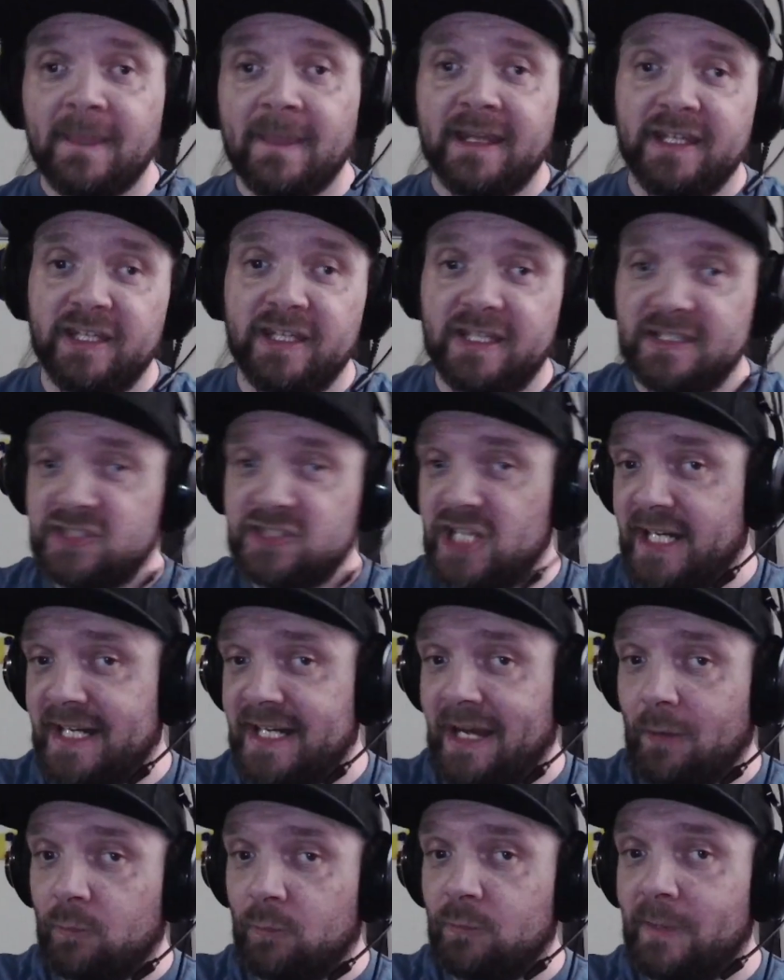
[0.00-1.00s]
you can check it
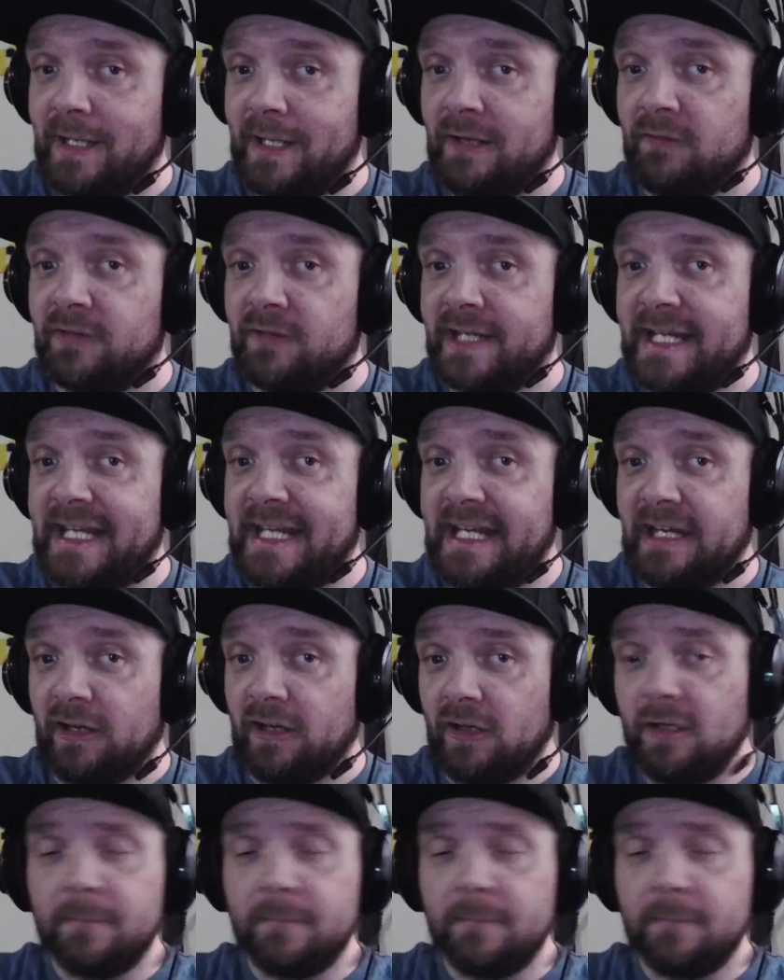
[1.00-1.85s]
out right over here.